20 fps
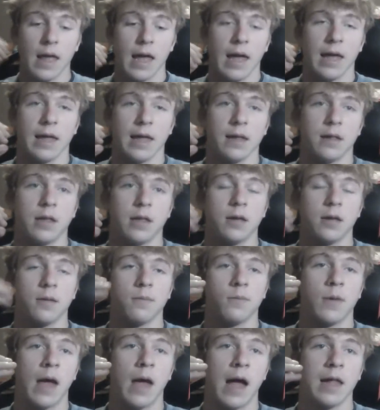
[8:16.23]
it
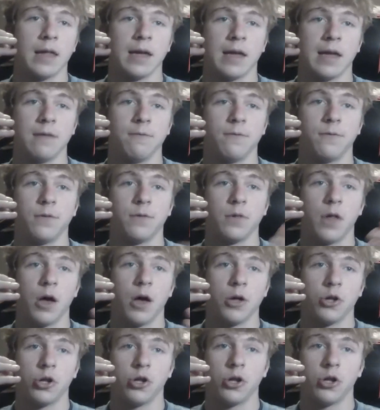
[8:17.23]
kind of can
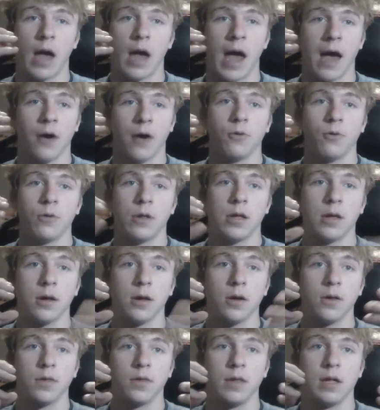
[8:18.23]
flush out
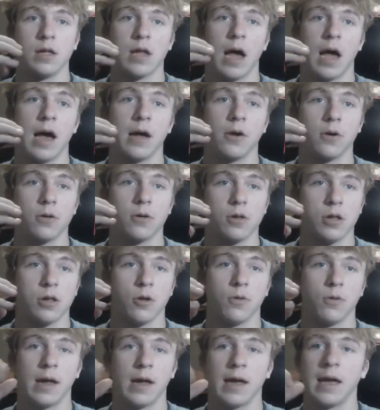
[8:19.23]
these ions.
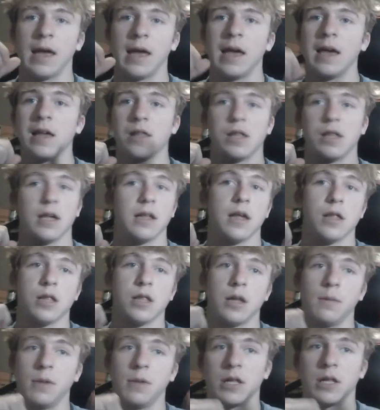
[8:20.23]
So, like CNS
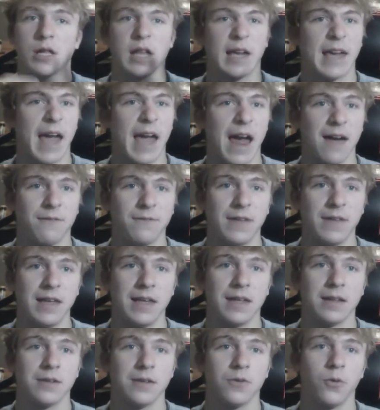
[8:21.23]
stimulants like
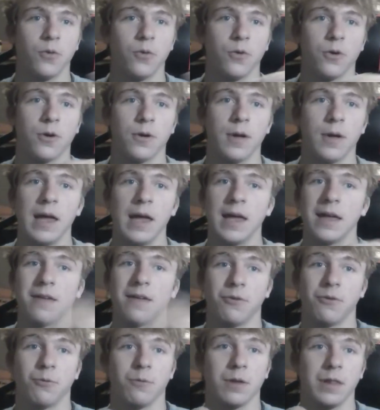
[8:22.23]
caffeine, or
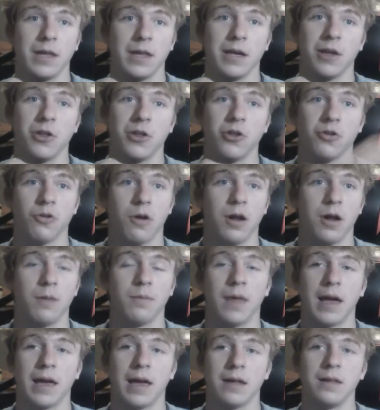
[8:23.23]
if you're really
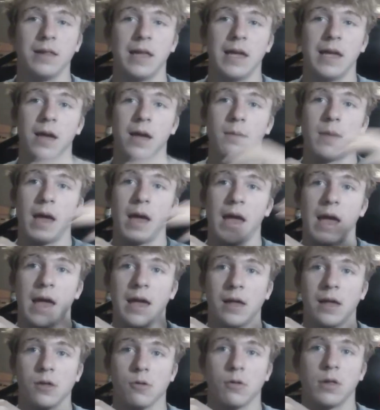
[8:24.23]
extreme, like
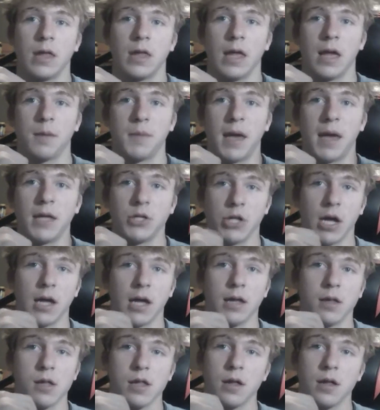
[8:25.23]
DMAAs or
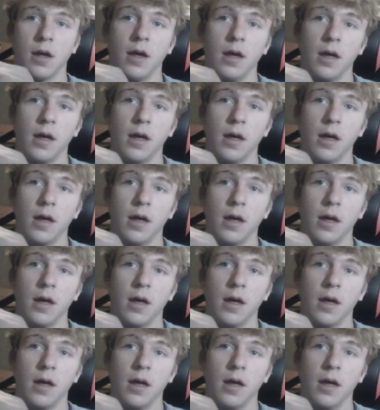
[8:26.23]
DMHAs.